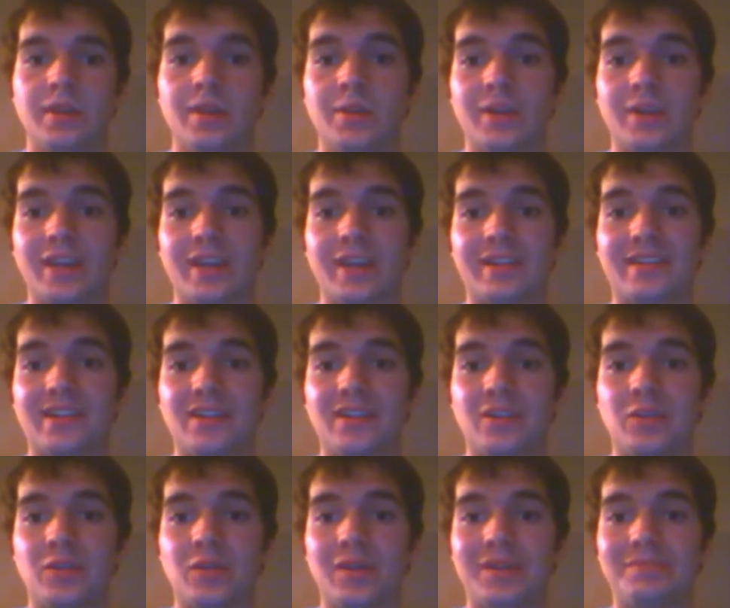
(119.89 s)
Oh yeah,
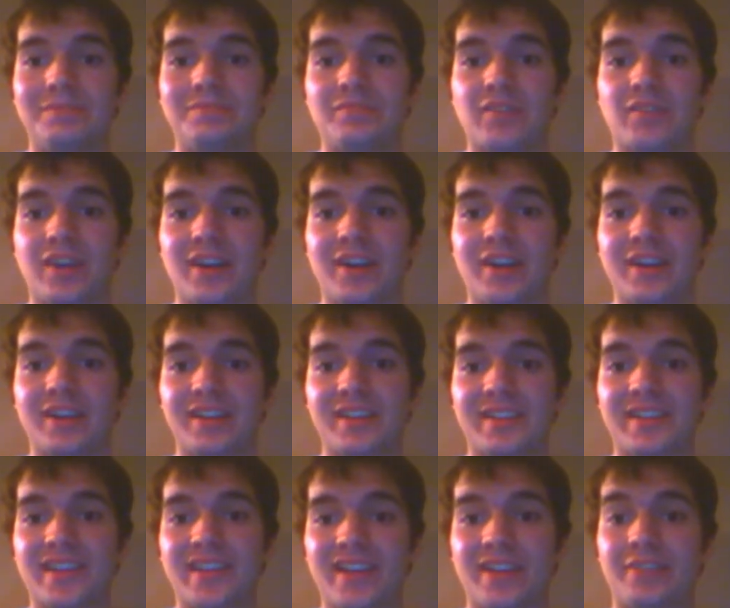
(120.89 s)
so um, for
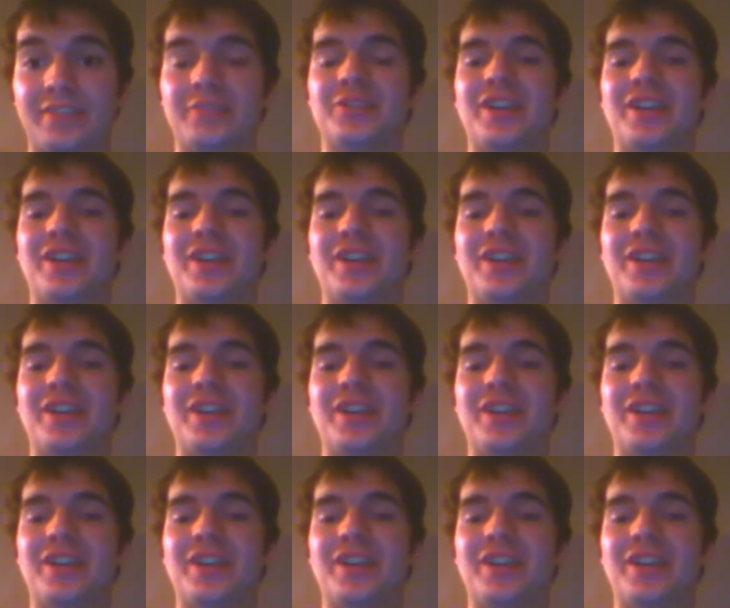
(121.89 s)
Erica's other